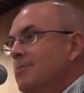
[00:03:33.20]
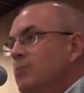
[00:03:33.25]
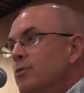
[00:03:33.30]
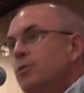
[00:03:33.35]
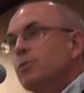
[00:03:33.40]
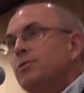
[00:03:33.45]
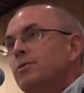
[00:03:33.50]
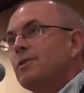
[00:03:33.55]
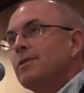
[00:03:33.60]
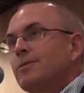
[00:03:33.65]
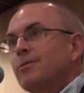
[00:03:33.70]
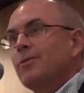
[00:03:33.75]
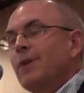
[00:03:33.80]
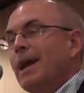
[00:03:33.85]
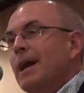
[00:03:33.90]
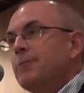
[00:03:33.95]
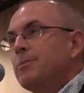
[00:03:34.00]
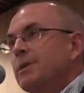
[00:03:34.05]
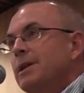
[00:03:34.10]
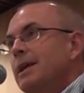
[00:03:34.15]
moves his
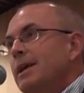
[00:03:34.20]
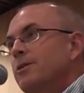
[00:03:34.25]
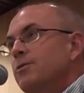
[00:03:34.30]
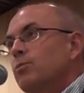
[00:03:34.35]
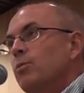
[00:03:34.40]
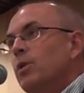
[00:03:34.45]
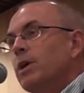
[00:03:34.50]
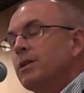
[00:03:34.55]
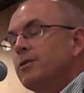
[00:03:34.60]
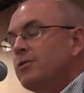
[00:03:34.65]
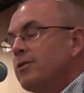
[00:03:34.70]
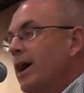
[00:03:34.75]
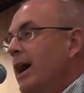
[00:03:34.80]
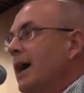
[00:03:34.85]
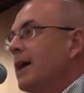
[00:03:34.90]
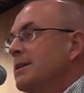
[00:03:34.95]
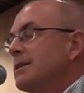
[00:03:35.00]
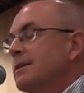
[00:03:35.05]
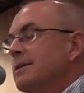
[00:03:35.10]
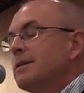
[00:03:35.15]
family as one
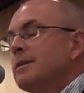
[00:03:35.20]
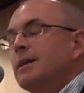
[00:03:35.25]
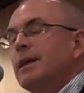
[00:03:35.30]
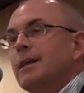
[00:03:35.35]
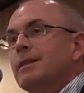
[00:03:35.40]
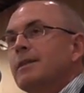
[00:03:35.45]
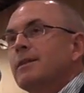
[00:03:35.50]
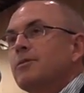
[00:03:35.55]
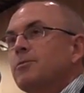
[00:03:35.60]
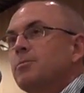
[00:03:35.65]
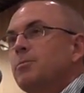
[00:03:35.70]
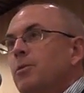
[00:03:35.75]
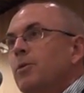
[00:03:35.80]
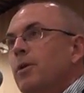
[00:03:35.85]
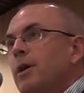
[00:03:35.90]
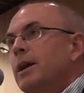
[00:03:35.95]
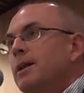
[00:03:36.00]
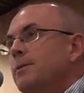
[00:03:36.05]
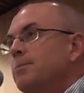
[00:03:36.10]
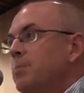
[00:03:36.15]
child at this
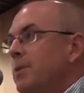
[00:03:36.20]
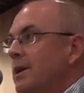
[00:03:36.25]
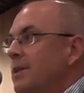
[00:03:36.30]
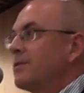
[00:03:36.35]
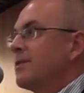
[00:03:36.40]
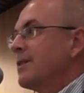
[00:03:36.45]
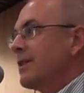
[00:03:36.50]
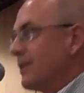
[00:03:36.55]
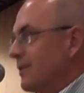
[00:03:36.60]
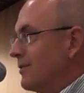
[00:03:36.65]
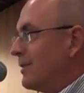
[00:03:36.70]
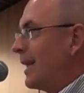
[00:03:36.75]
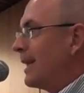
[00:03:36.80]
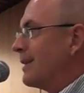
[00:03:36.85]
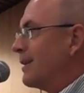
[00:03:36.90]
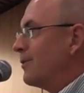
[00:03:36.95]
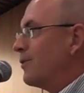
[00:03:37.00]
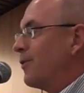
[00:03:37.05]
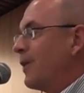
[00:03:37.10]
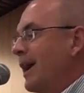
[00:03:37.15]
point, but it's an
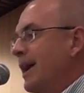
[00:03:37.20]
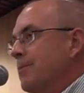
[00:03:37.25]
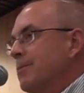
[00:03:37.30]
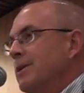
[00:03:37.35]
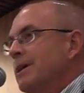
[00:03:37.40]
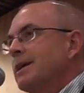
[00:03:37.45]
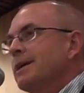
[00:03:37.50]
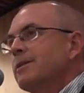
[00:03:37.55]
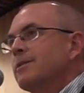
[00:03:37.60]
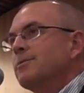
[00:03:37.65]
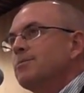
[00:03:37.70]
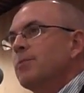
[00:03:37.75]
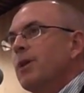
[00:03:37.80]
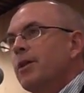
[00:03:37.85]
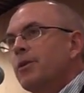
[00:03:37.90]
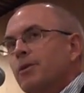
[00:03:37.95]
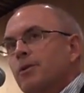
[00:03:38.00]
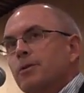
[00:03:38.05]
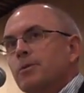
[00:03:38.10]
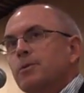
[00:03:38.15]
extended family. His
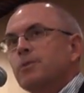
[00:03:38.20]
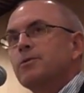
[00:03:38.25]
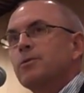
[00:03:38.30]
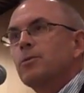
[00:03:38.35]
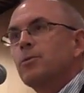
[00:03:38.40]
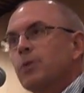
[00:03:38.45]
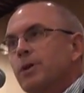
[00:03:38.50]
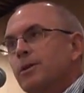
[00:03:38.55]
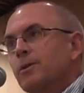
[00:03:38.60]
mother, who is a